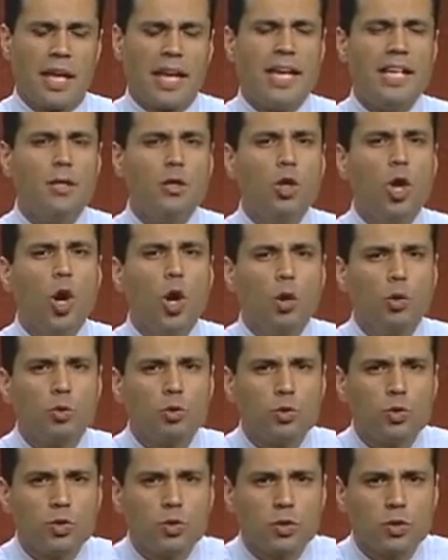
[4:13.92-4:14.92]
He
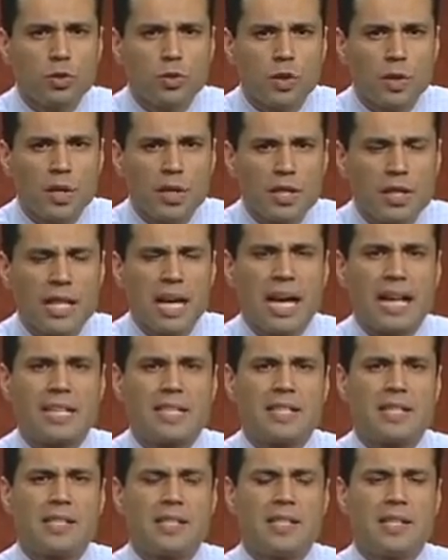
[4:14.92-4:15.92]
knows
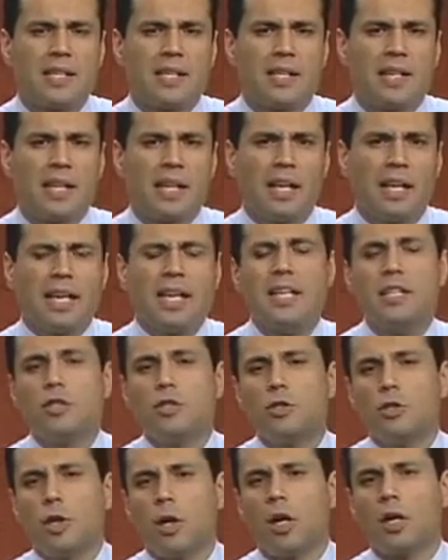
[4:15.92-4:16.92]
that
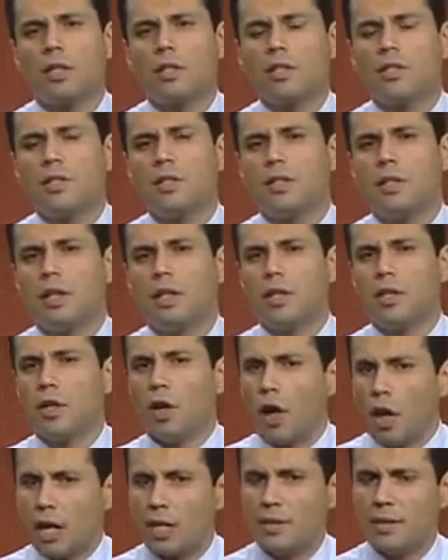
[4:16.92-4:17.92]
he's not
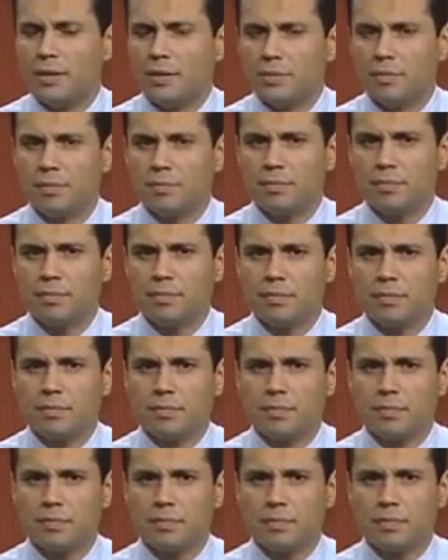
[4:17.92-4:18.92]
God.
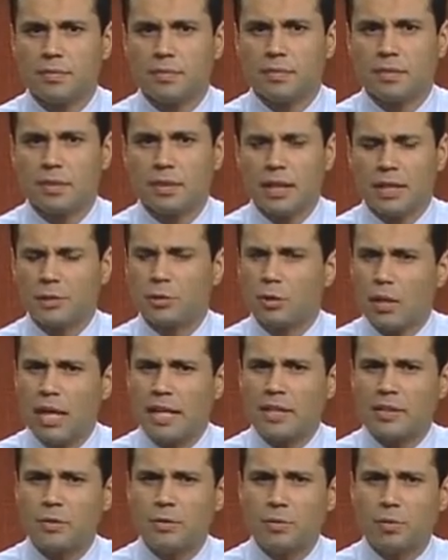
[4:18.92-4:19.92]
That's
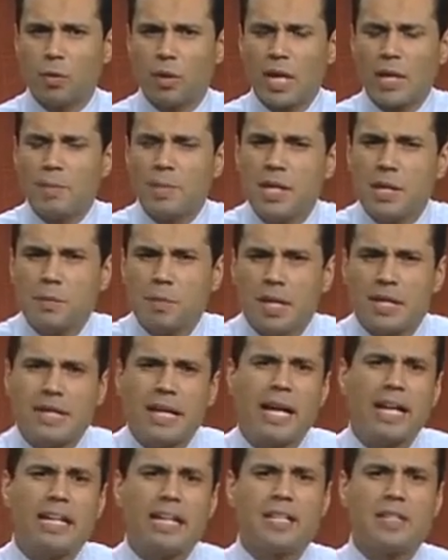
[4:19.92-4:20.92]
right. What I mean by
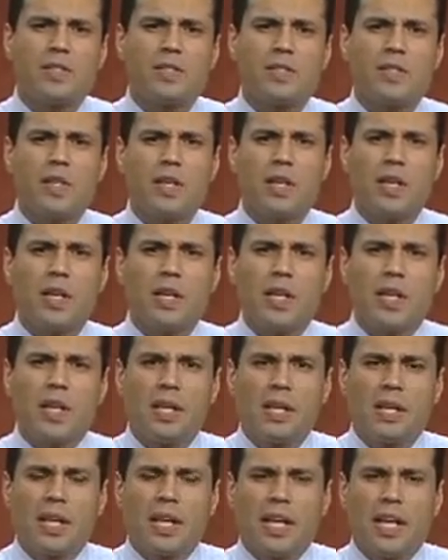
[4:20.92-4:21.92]
that is
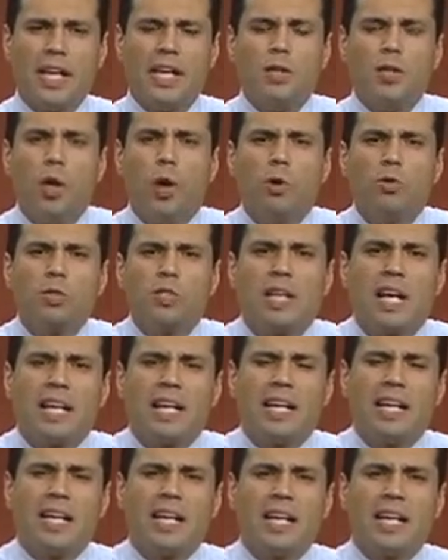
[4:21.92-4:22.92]
he knows
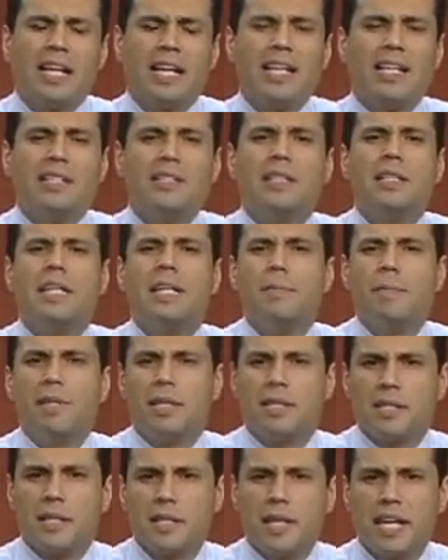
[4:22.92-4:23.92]
that he's
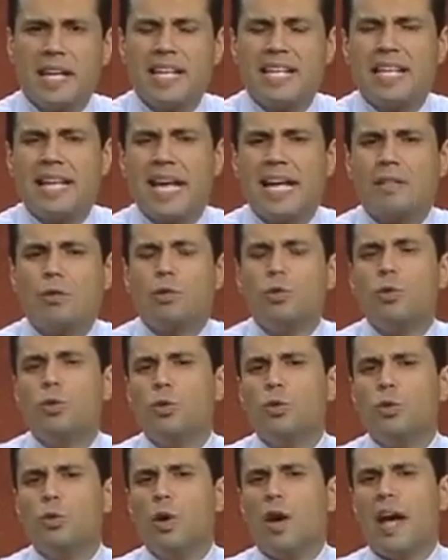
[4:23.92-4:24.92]
limited. He can't
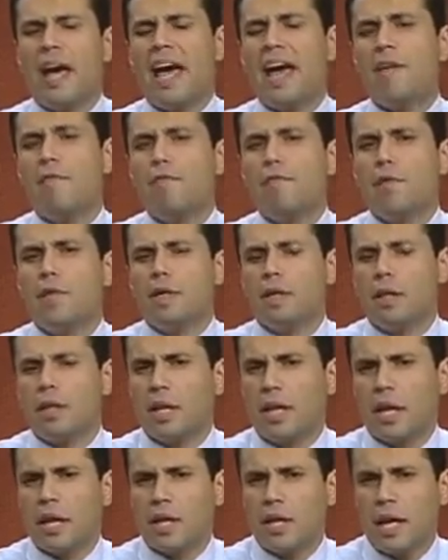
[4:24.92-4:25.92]
do
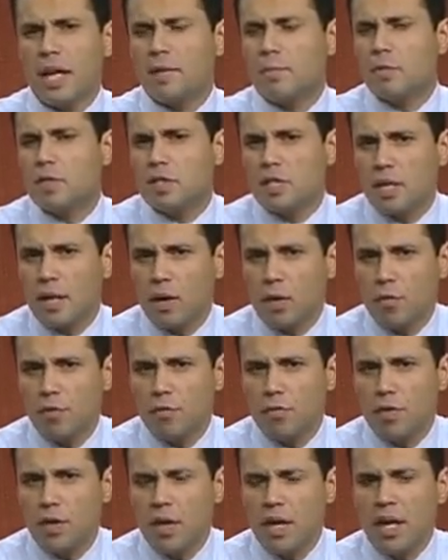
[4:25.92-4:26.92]
everything
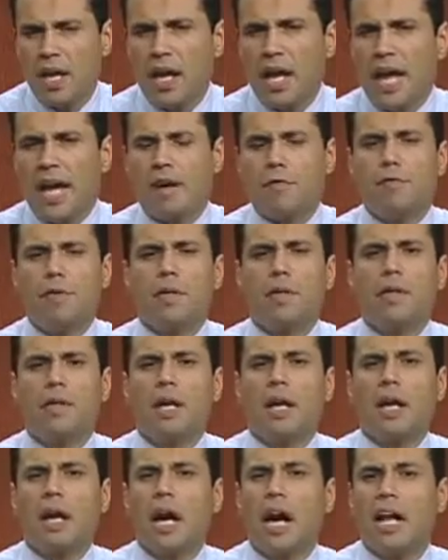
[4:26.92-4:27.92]
himself,
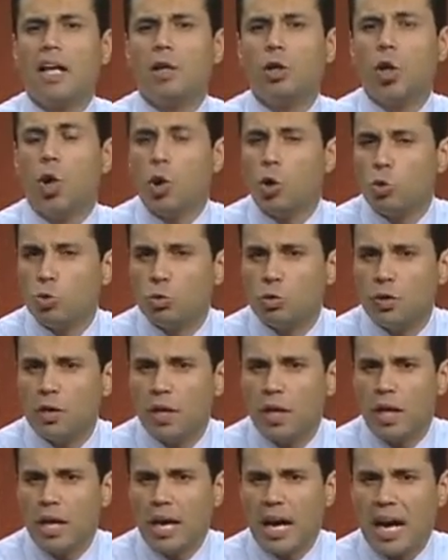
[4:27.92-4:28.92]
everything alone,
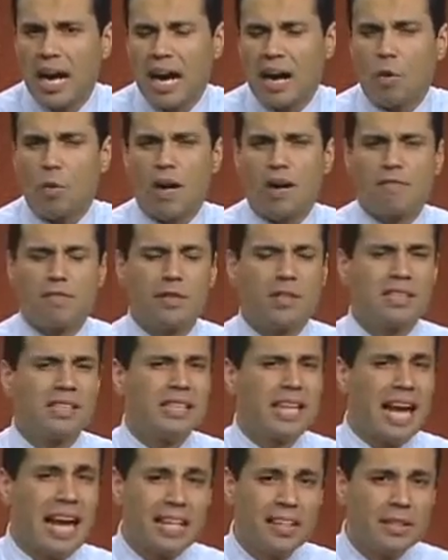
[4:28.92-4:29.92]
however
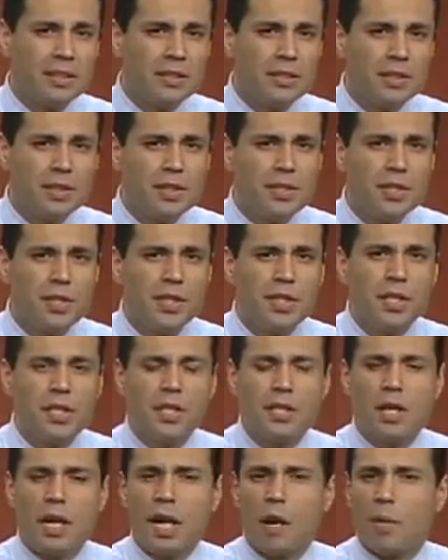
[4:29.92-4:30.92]
talented,
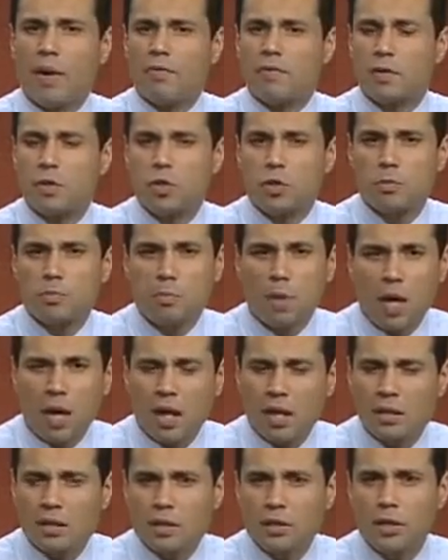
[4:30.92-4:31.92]
however
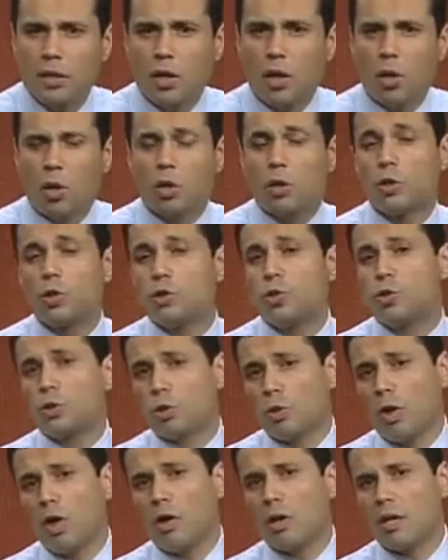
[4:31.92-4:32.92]
smart, or
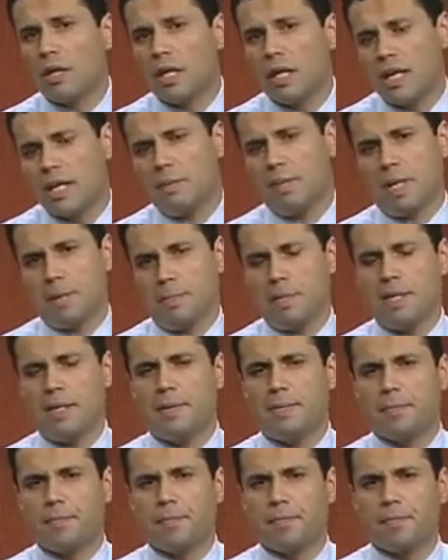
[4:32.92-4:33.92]
strong he may be.
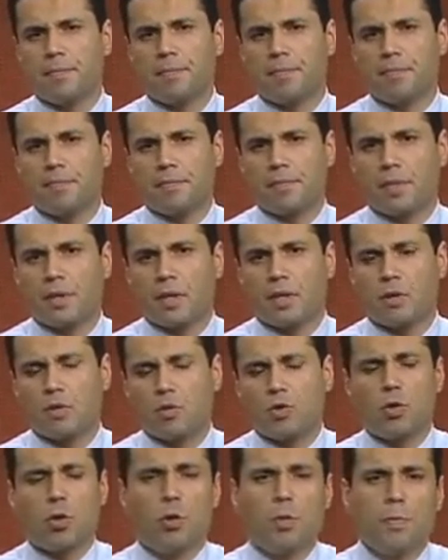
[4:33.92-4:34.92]

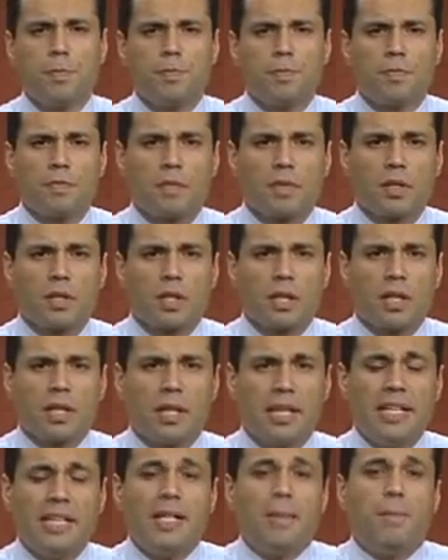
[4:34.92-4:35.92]
So
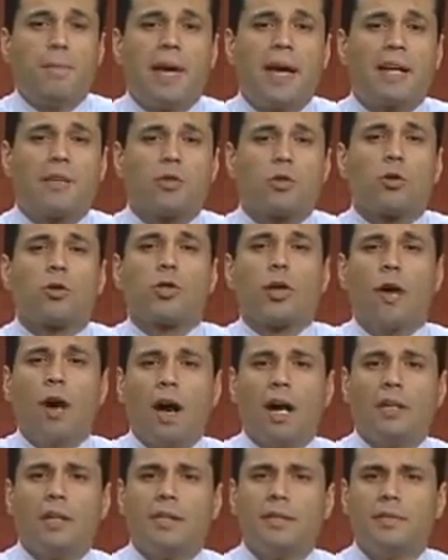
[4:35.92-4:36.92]
he depends on
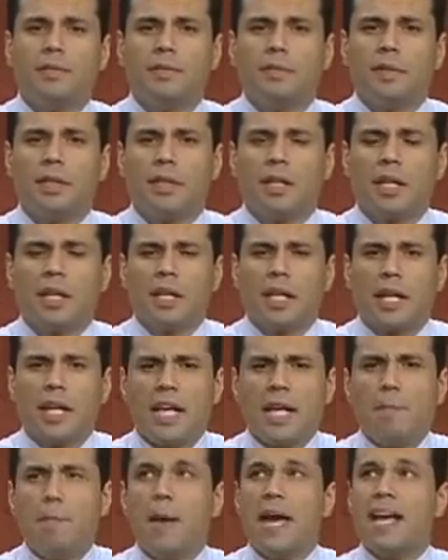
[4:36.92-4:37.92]
God.
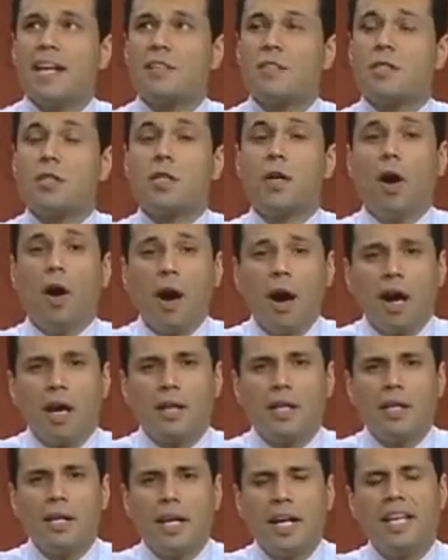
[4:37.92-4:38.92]
He makes
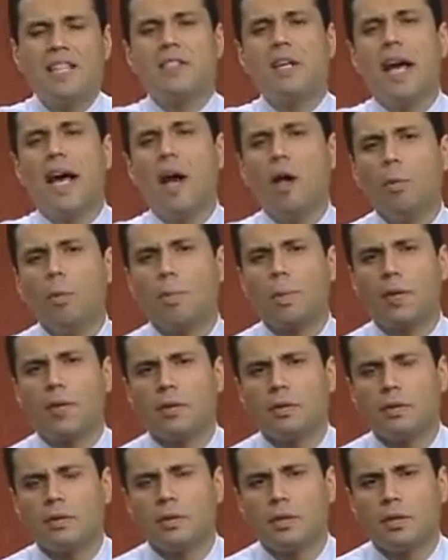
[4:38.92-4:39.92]
God his helper.